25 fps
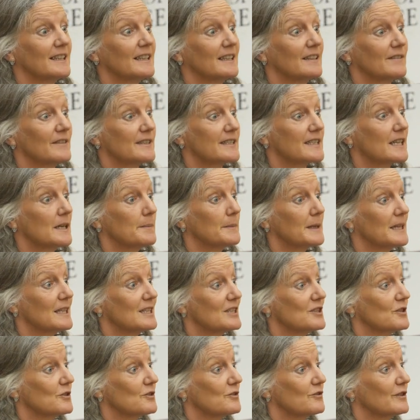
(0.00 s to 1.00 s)
If it's coming
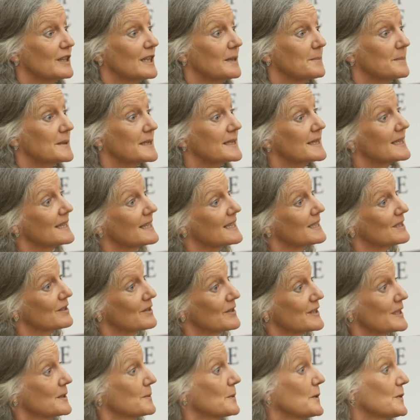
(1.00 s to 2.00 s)
into your dreams, it's
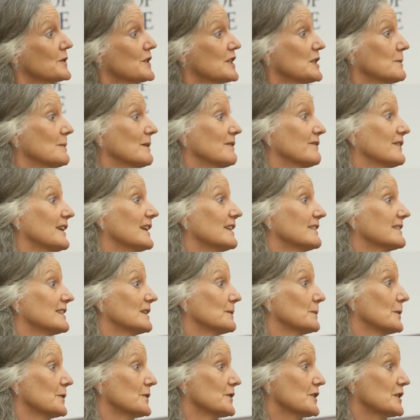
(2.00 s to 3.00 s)
because it wants to be felt,
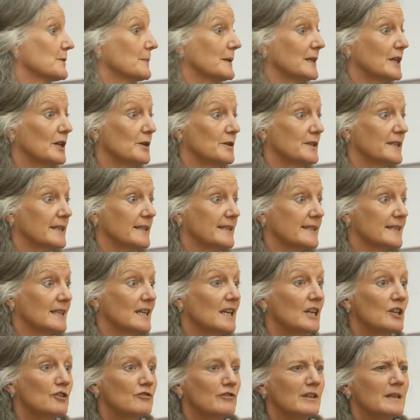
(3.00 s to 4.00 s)
it wants to be noticed.
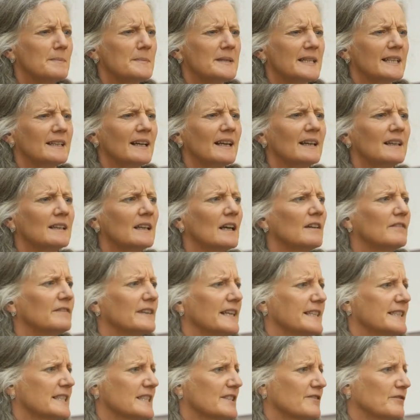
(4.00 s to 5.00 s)
Dreams are like love
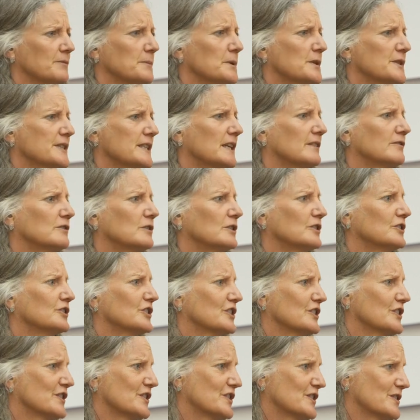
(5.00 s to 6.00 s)
letters from your
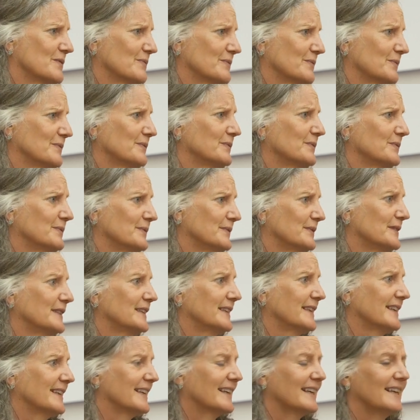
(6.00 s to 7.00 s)
self-conscious,
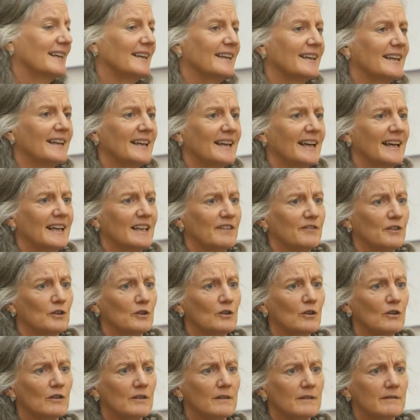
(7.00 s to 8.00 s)
yeah? And if you're
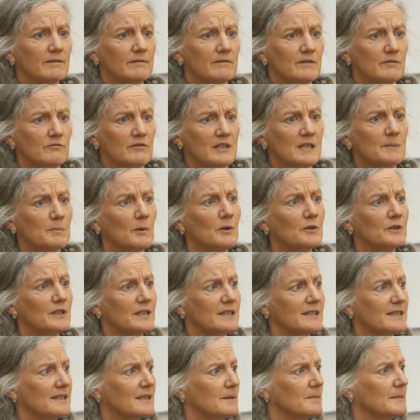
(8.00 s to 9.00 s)
not
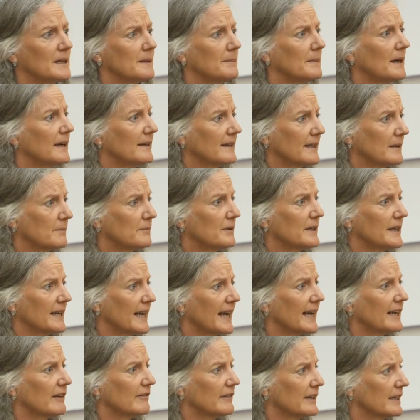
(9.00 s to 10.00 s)
responding to them, they might get pretty
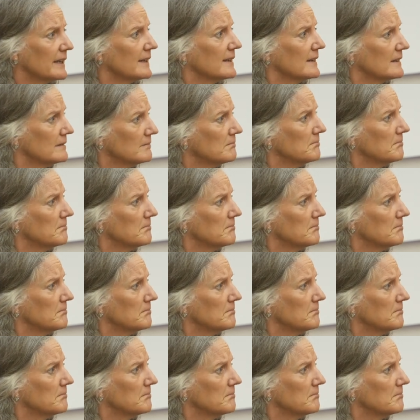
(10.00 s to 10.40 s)
angry